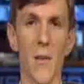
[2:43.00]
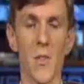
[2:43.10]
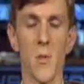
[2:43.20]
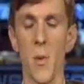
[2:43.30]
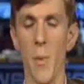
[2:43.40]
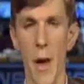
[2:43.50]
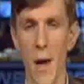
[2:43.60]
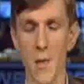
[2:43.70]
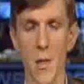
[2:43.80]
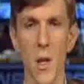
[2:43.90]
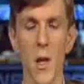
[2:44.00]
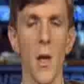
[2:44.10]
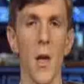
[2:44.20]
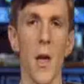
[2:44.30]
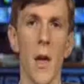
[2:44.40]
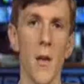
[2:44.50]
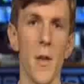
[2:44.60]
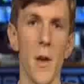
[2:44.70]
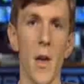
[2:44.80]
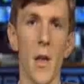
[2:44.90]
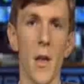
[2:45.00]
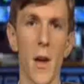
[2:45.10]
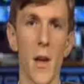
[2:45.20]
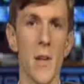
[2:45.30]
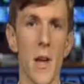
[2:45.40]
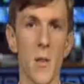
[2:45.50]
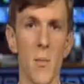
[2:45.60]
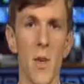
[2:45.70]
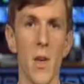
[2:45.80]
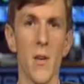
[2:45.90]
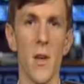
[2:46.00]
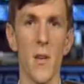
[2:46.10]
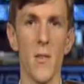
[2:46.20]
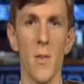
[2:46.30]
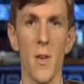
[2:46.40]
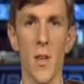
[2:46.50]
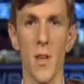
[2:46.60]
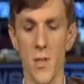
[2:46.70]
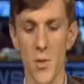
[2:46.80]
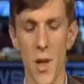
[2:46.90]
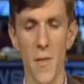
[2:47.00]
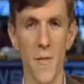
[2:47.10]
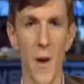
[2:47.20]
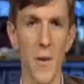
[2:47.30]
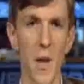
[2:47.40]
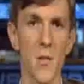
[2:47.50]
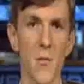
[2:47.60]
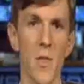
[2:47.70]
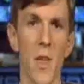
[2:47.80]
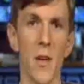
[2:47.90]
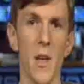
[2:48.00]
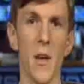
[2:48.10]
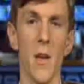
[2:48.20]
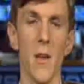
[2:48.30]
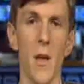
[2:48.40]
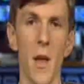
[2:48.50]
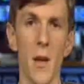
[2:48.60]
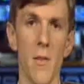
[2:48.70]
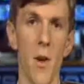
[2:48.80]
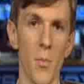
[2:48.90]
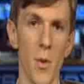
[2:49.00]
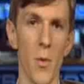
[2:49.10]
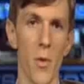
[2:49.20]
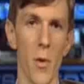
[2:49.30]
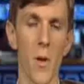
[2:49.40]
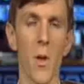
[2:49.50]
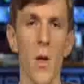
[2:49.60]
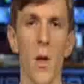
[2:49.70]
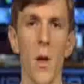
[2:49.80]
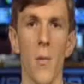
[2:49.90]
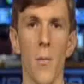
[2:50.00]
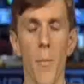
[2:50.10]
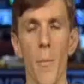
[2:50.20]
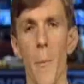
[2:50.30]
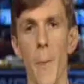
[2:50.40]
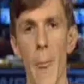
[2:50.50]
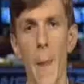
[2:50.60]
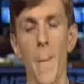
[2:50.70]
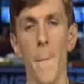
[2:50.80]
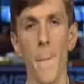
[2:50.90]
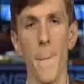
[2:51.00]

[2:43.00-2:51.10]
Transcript: activism in the past, and uh, Hannah contacted me and, and sort of had the foundation for the idea, and, and I developed it with her. All right, Hannah, how did you come up with it?